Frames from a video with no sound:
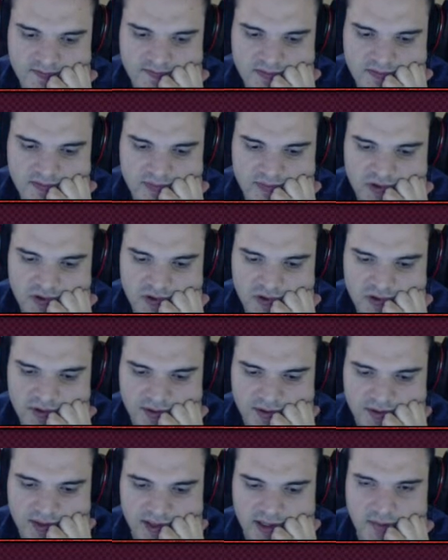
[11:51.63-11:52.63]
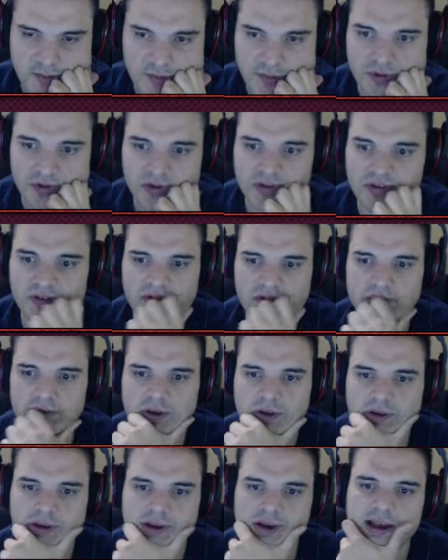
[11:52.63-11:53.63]
Or do I want to lead Amoonguss
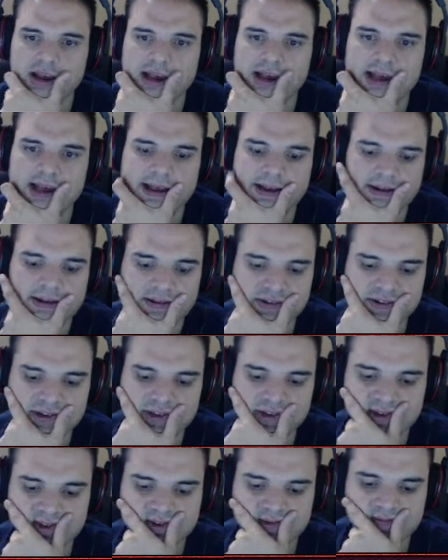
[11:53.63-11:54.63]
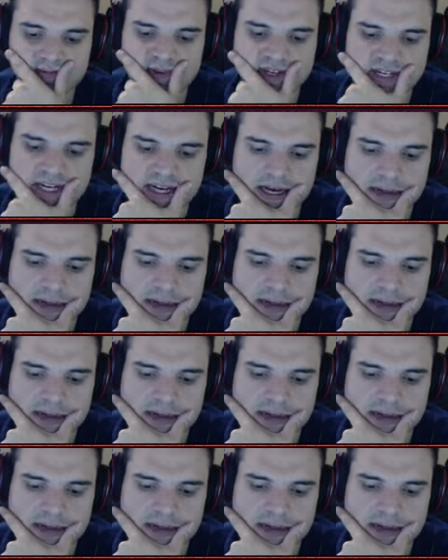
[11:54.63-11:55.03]
and Bishop?